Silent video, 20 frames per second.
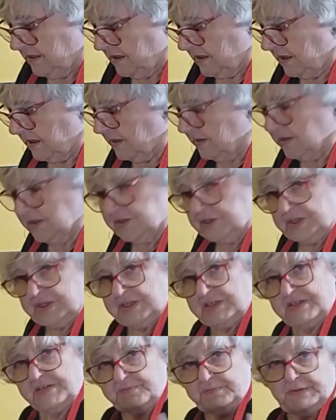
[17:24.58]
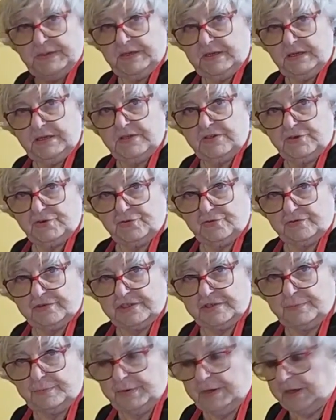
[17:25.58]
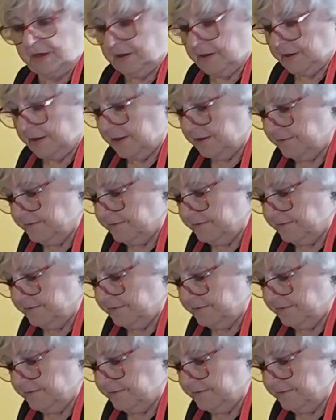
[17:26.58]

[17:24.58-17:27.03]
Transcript: And yeast being in short supply